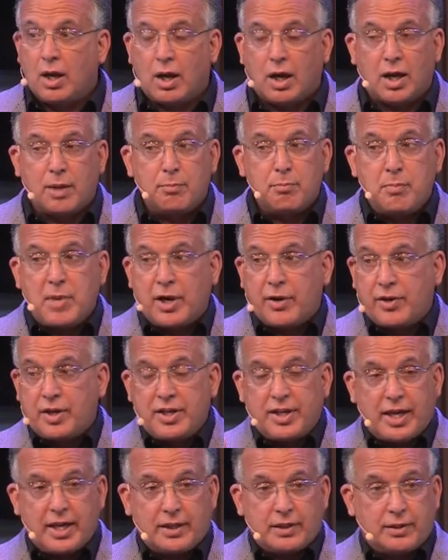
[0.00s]
I marry
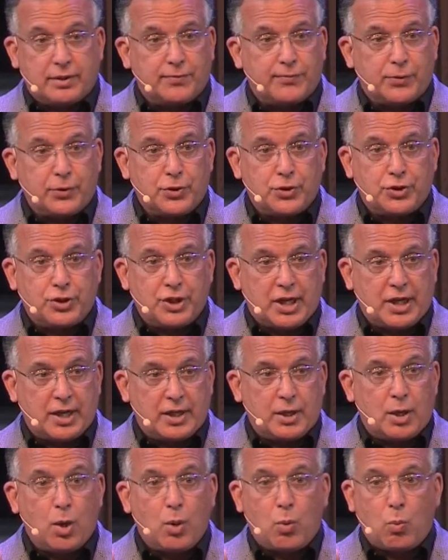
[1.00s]
that to 1
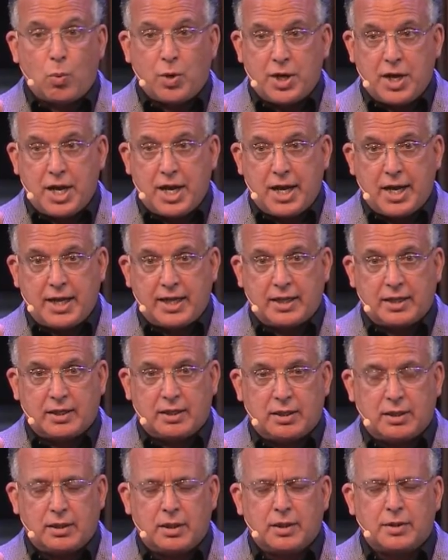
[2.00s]
John 1 9.
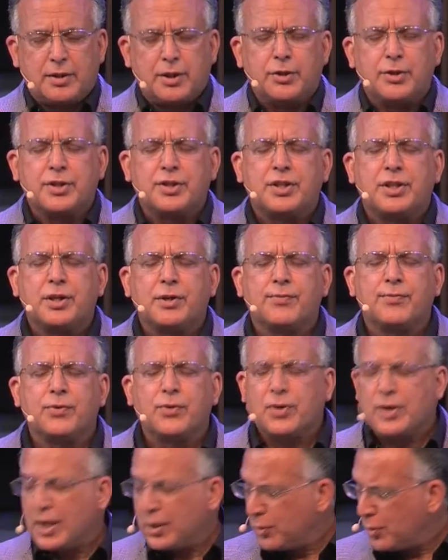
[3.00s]
There is
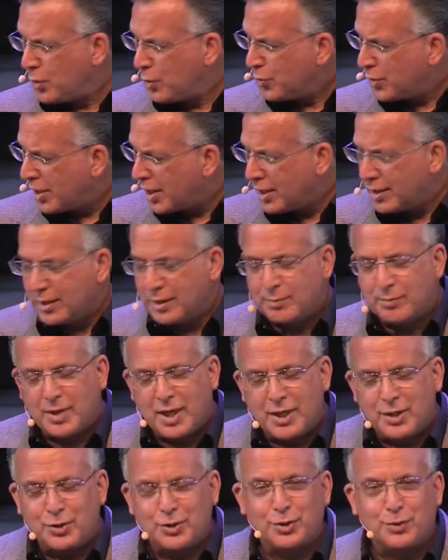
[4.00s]
therefore now no
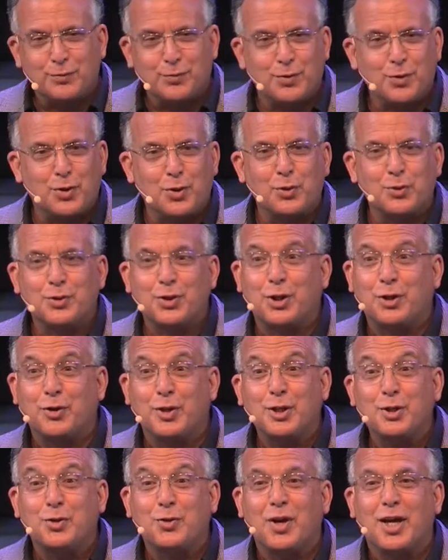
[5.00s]
condemnation for those that are
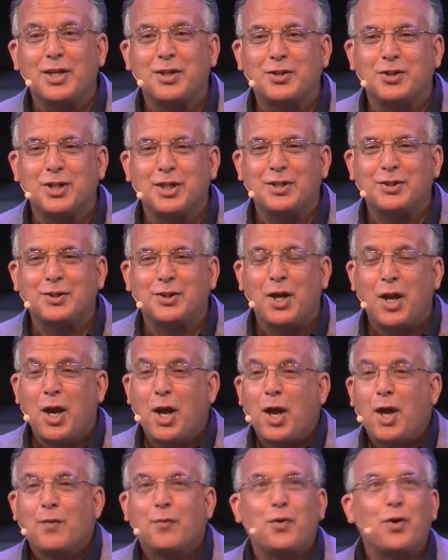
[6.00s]
in Christ Jesus.
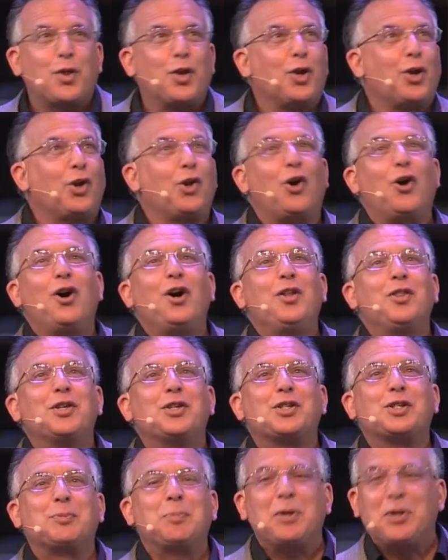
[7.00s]
For the law of the
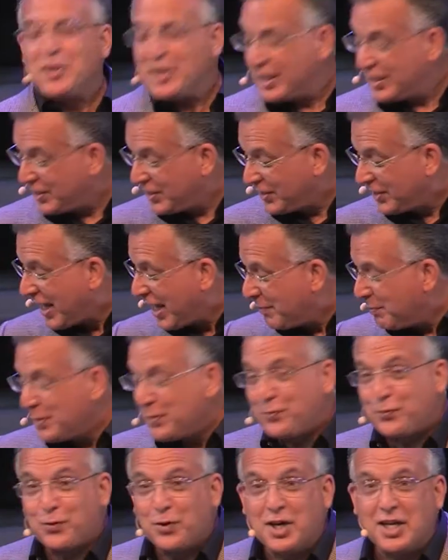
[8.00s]
Spirit has set me
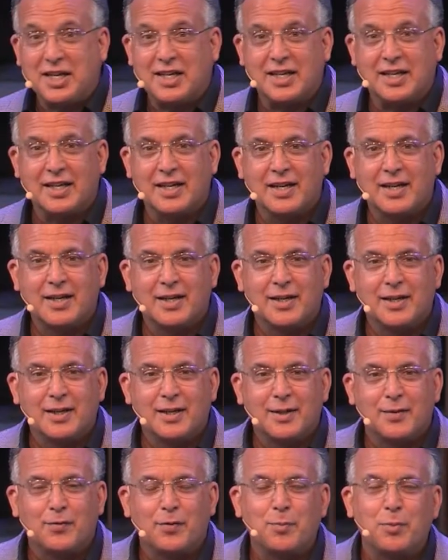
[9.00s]
free
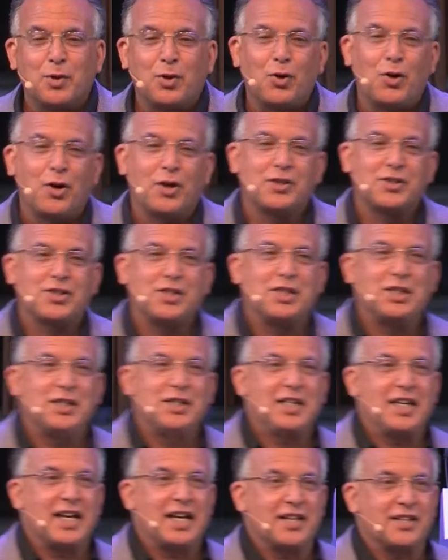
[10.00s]
from the law of sin
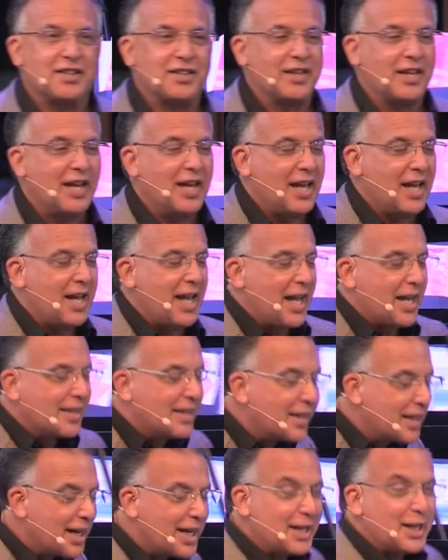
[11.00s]
and death.
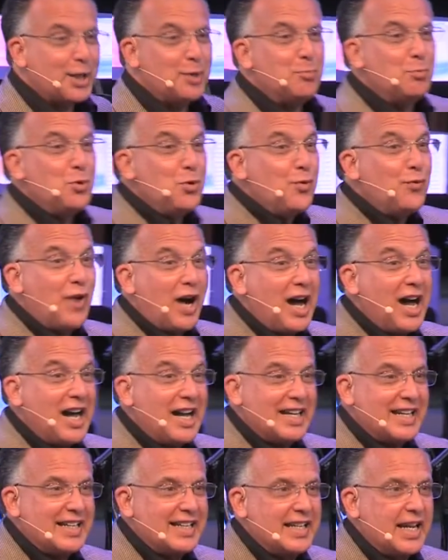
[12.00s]
Then I can move
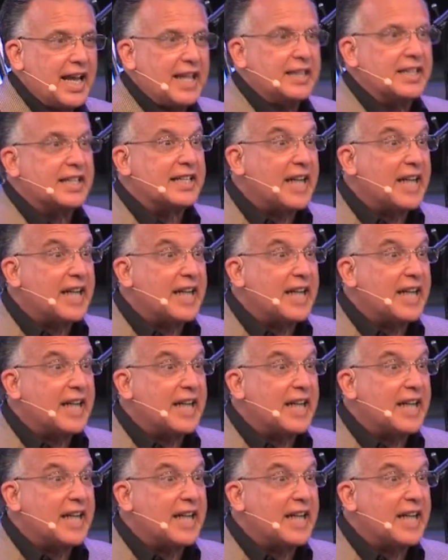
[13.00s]
on, and the